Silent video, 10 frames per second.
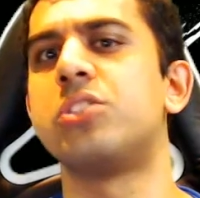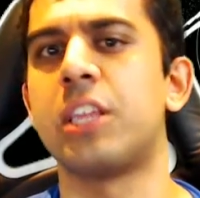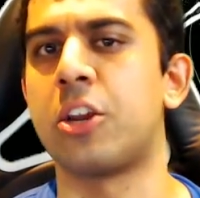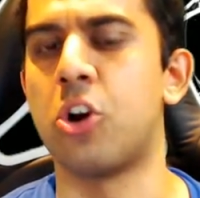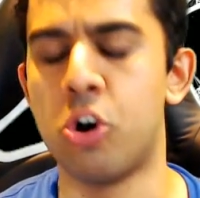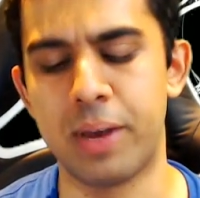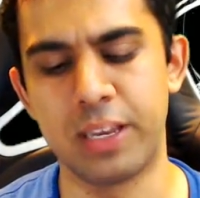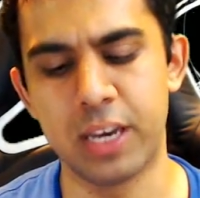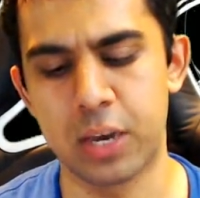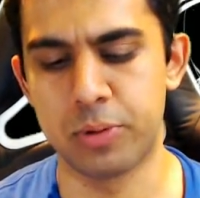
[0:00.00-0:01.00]
like, oh my
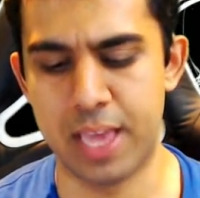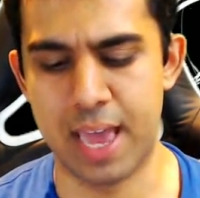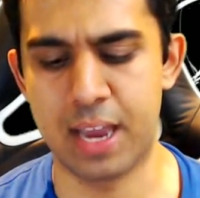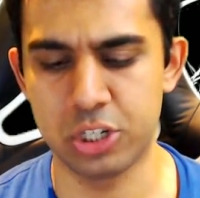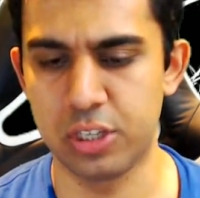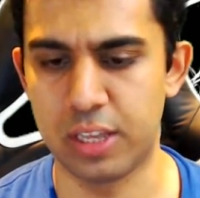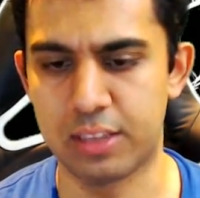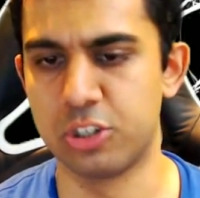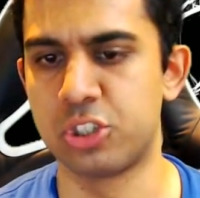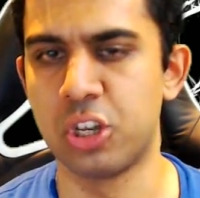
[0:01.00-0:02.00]
god, well actually like
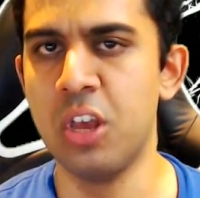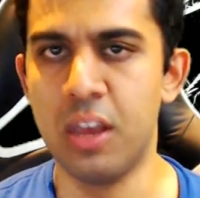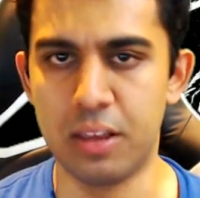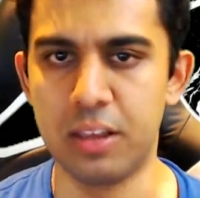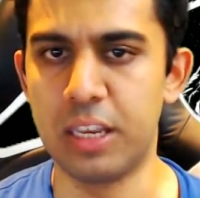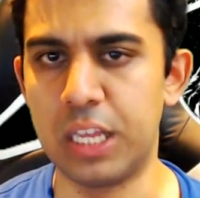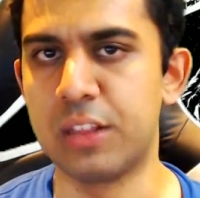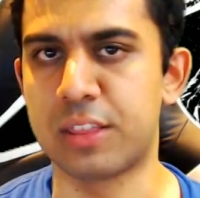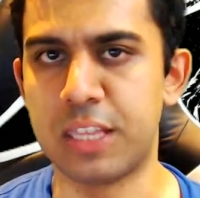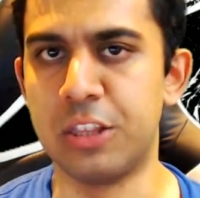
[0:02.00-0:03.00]
there's
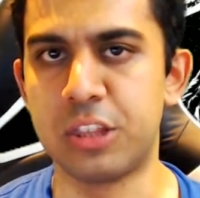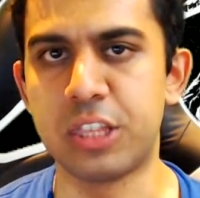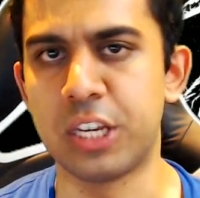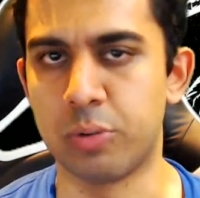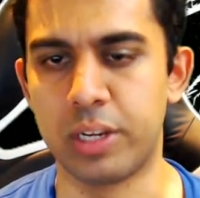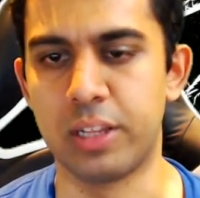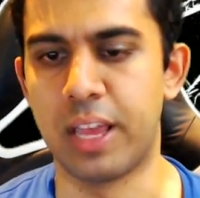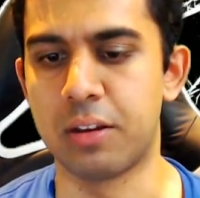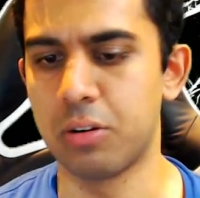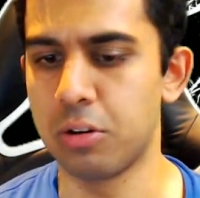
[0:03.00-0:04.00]
in theory
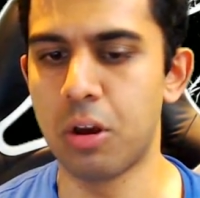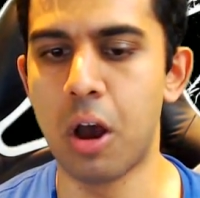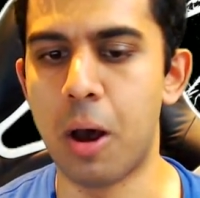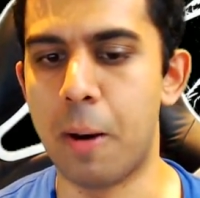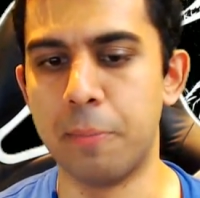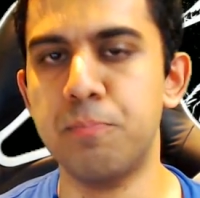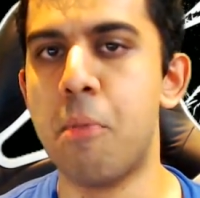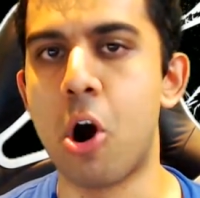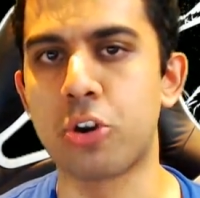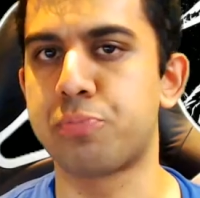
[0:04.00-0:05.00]
like a
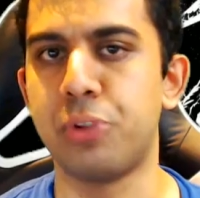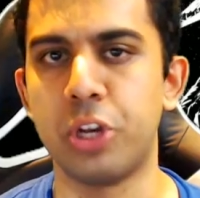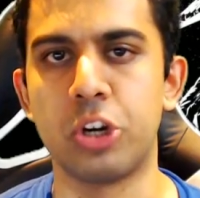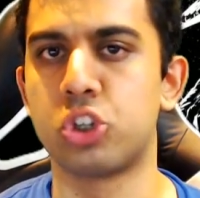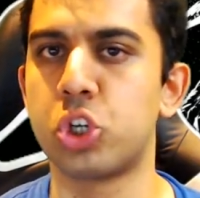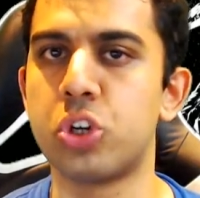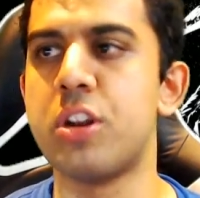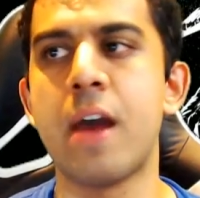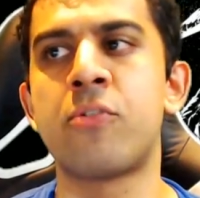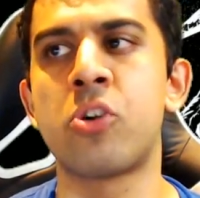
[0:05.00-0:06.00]
Marth player should
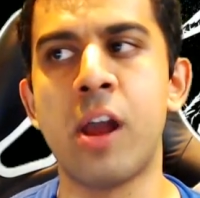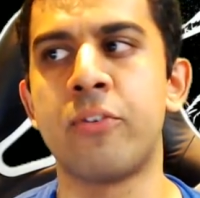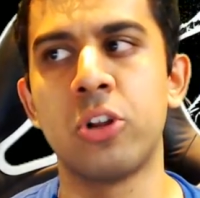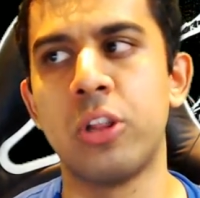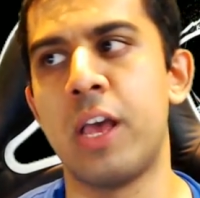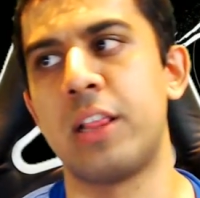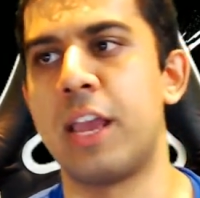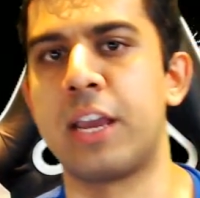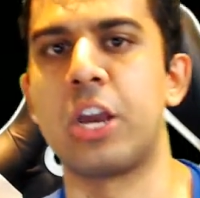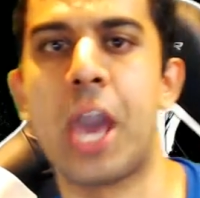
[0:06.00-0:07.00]
never ever let like
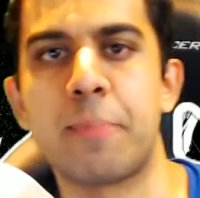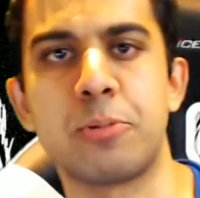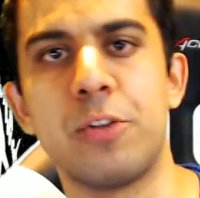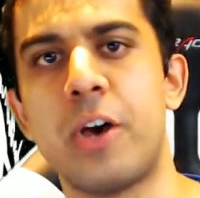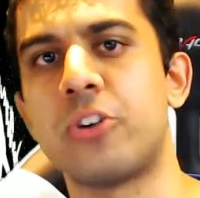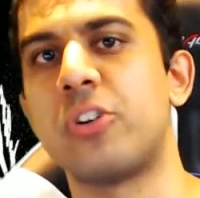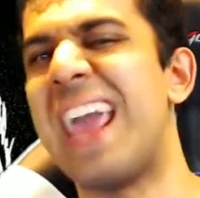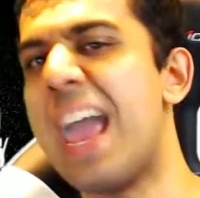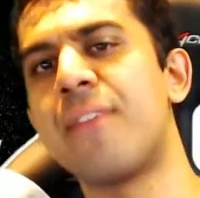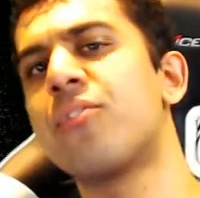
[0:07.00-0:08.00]
a Captain Falcon
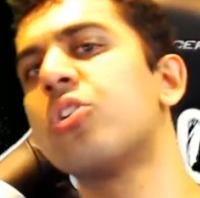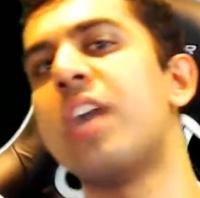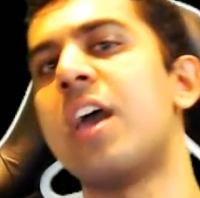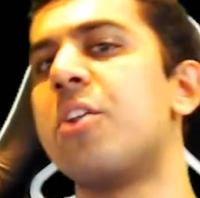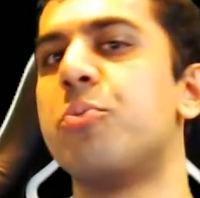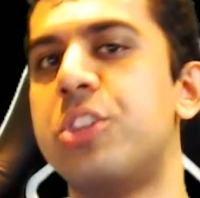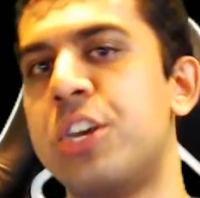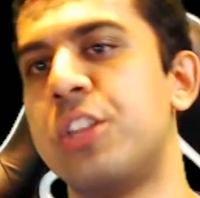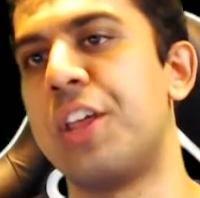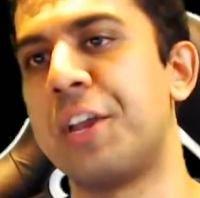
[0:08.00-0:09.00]
ever get
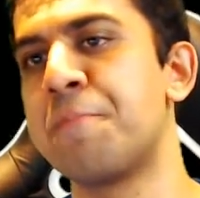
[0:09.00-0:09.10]
within like